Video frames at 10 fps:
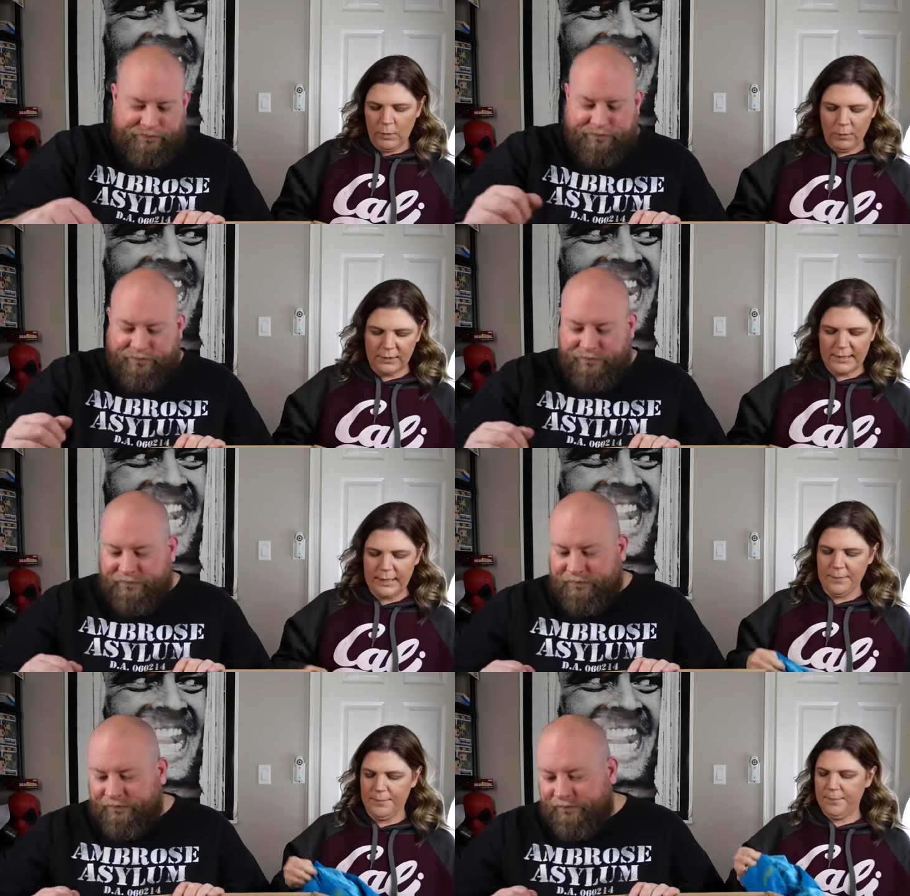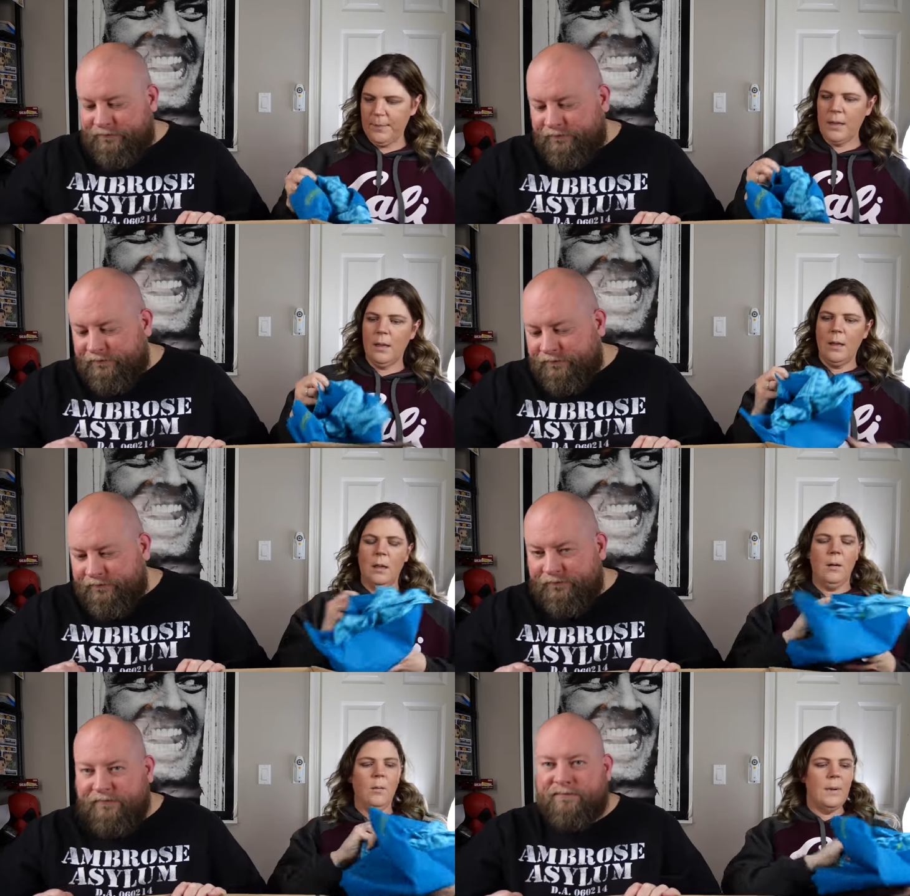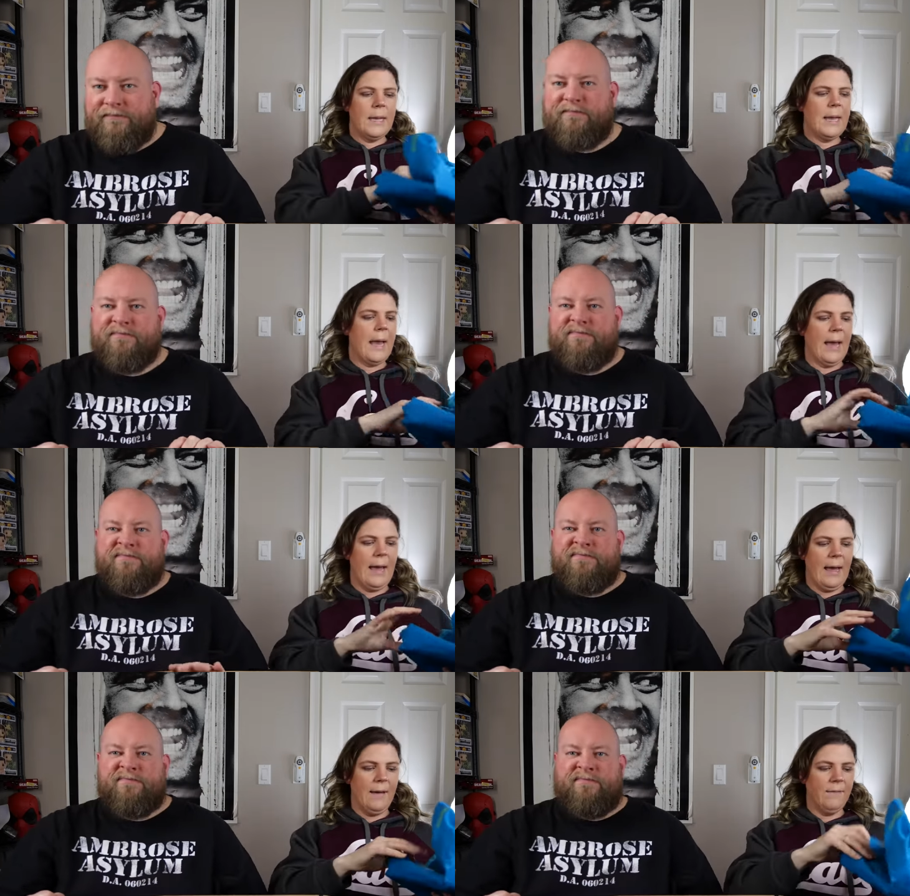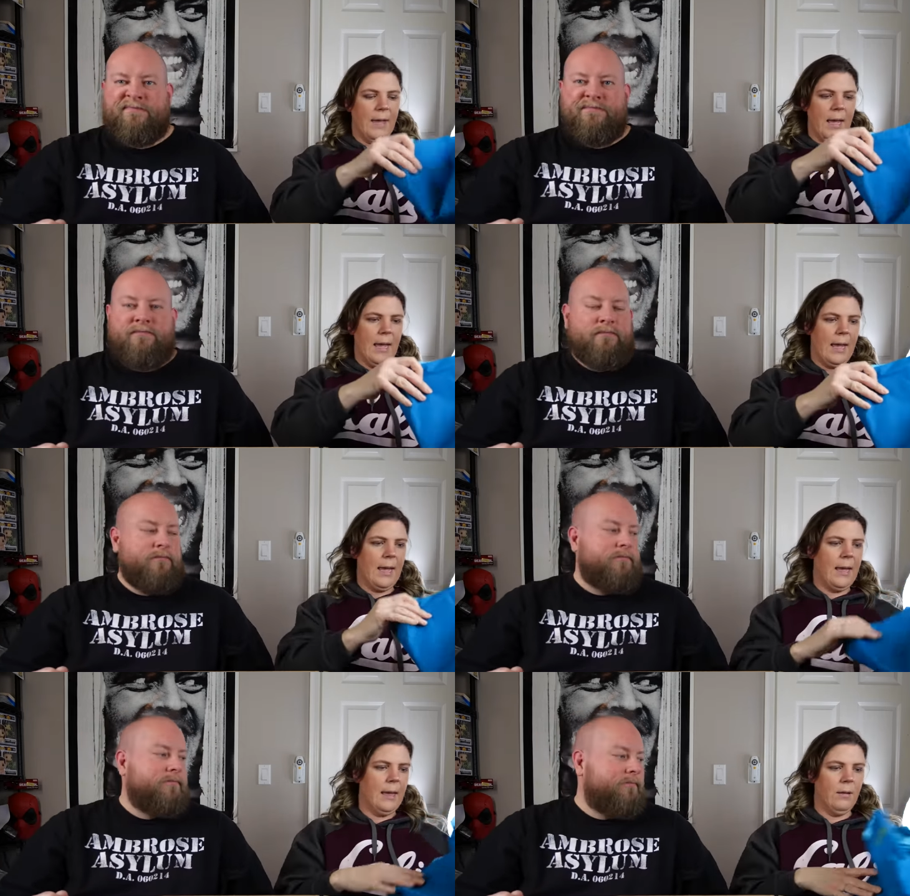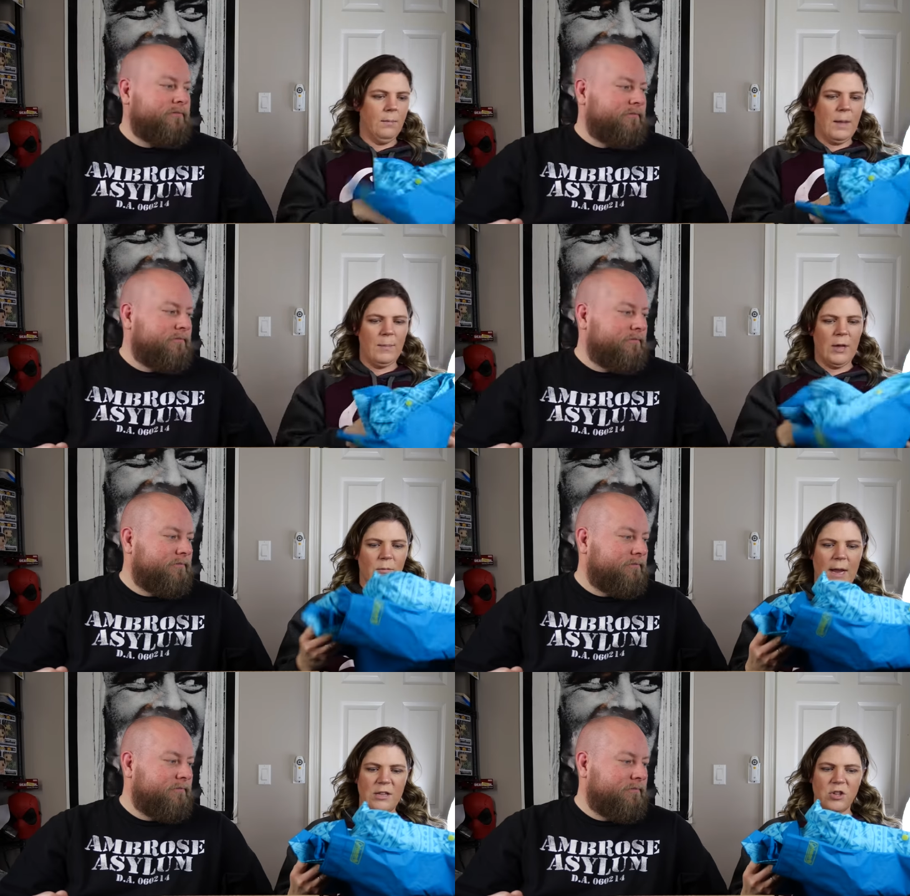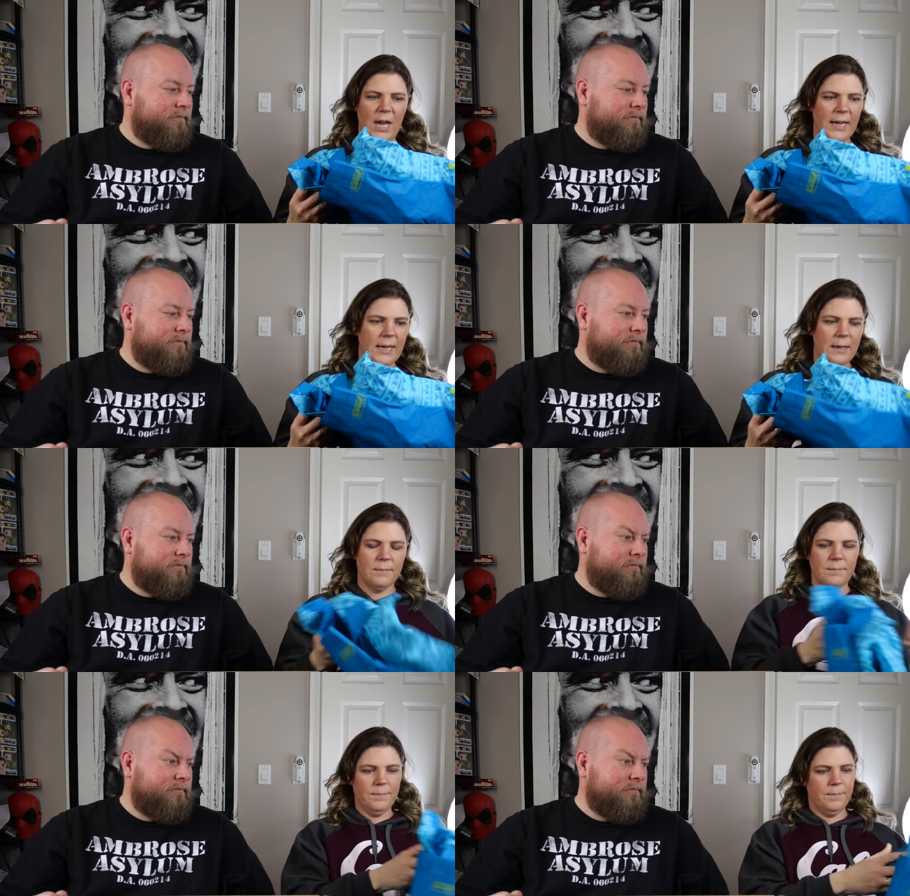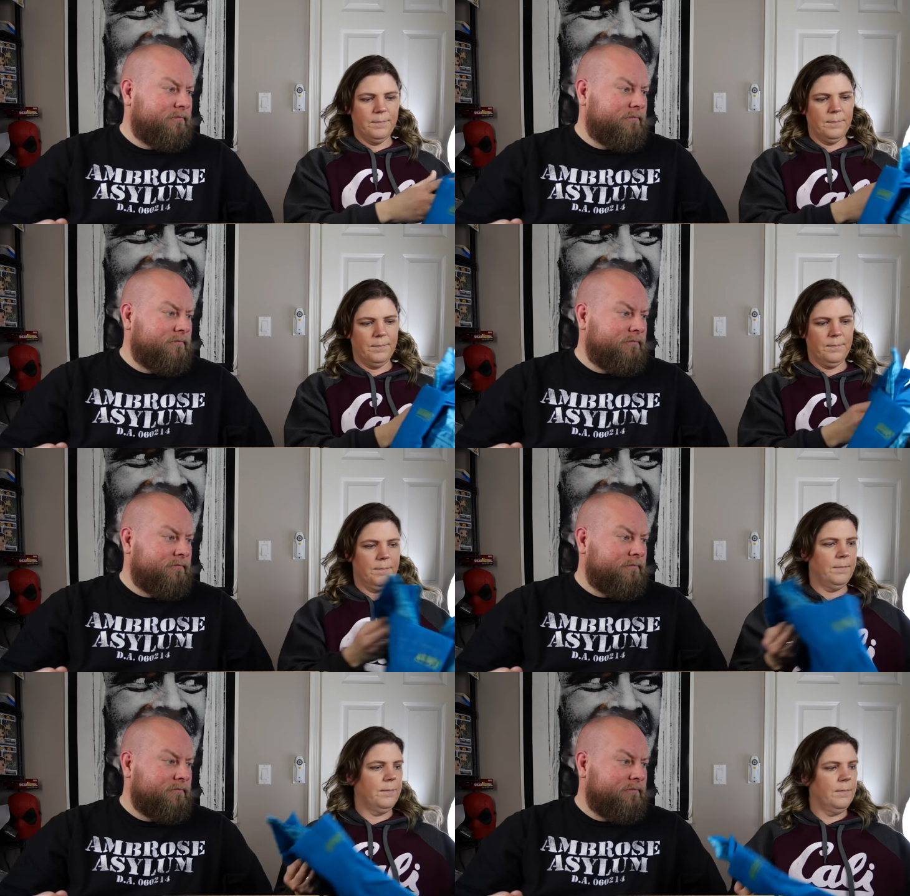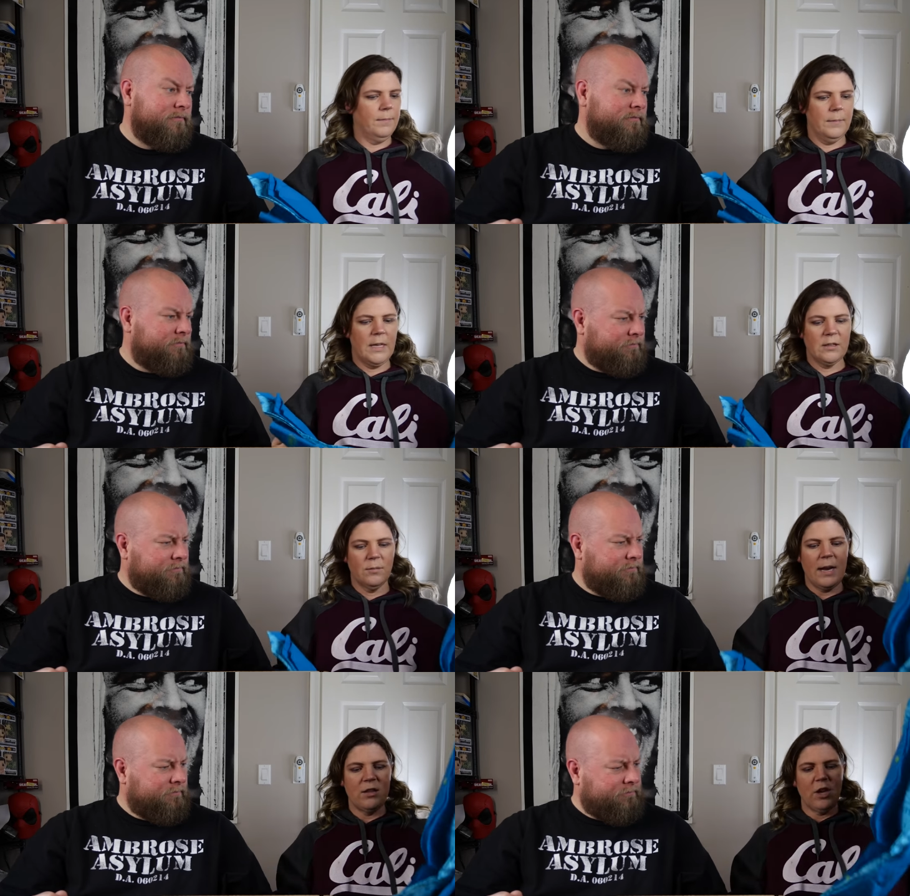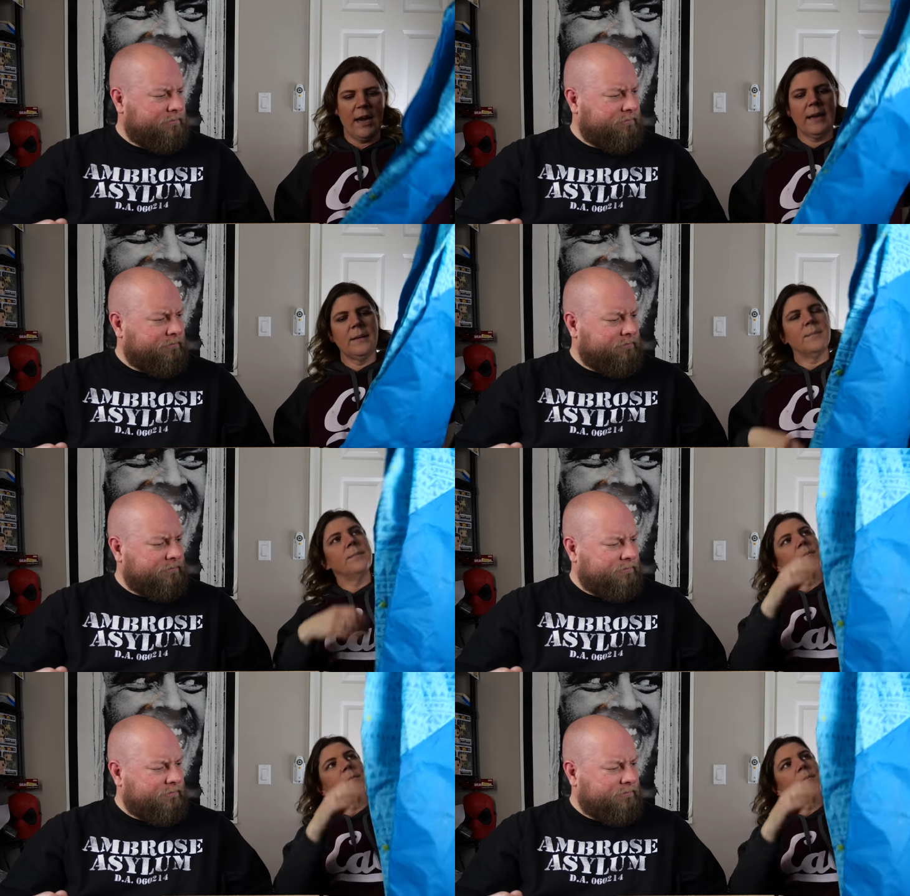Speaker 1: we will see. We have a, maybe a rain jacket. It's a rain jacket.